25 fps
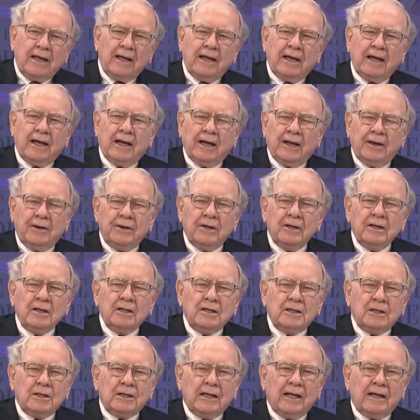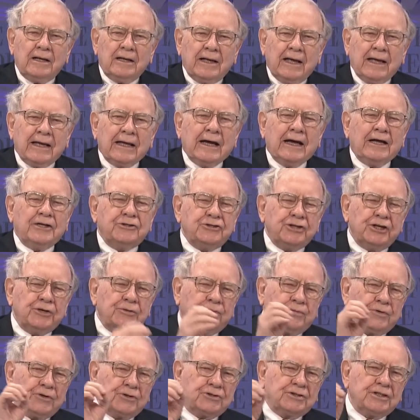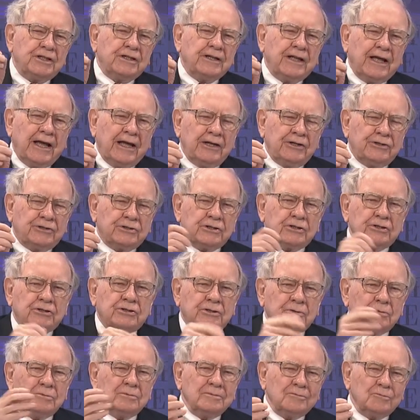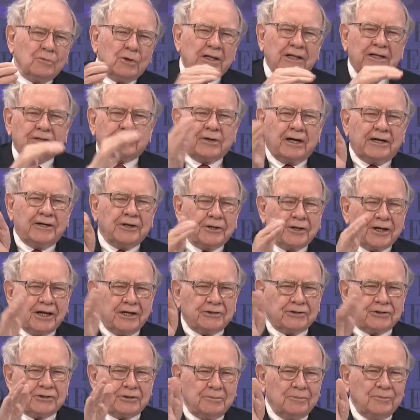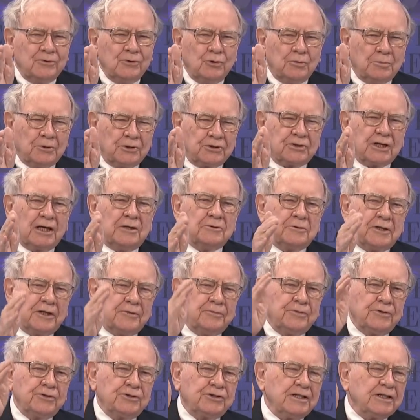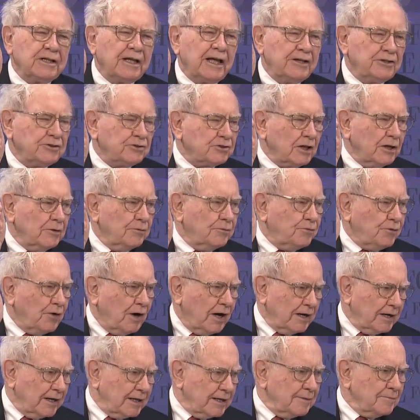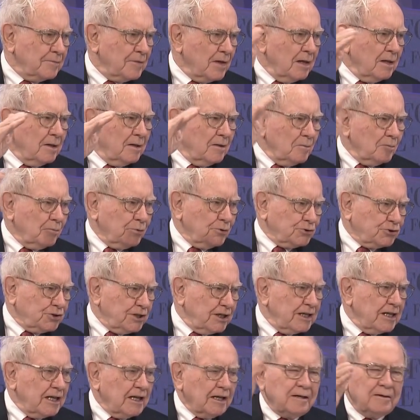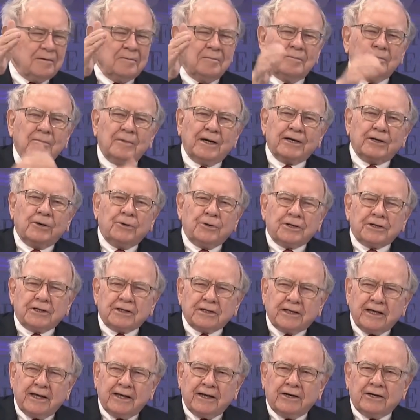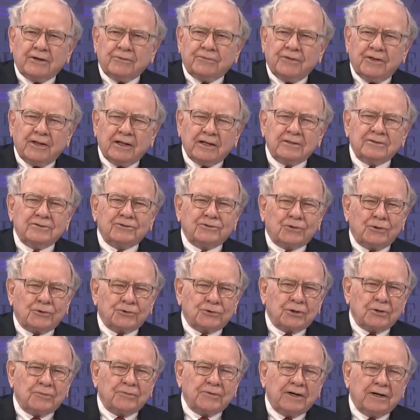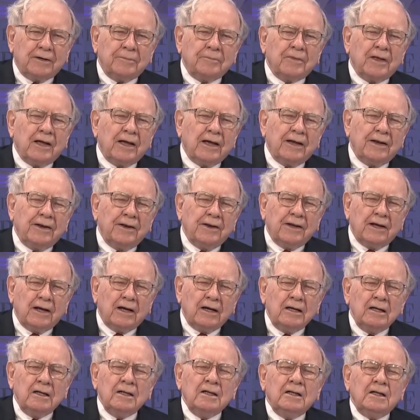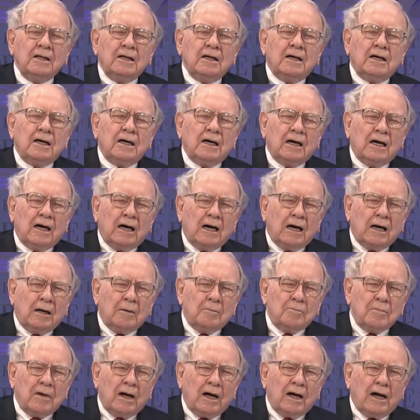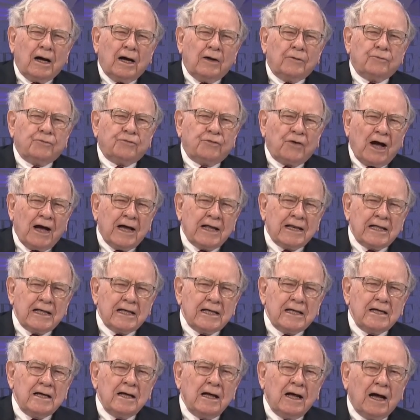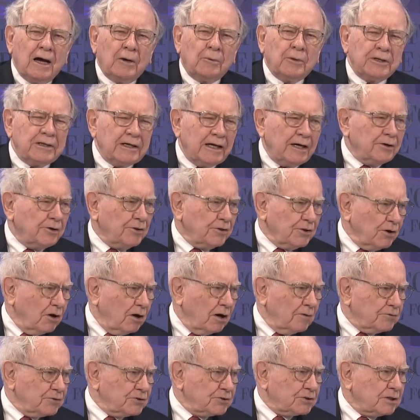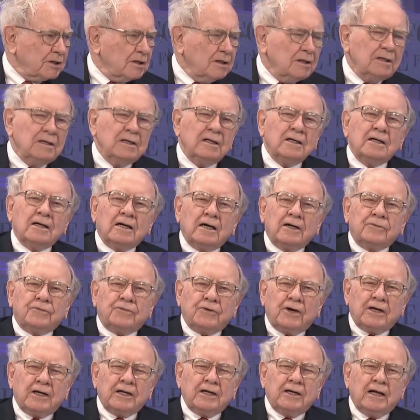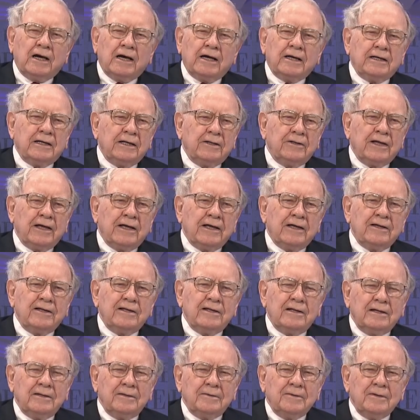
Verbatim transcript: And A I G had first engaged us. Well, they tried to engage us numerous times. They first engaged us on Friday, preceding my going to Canada for that social affair. And uh, uh, on Friday, I went down to the office on Friday night, and they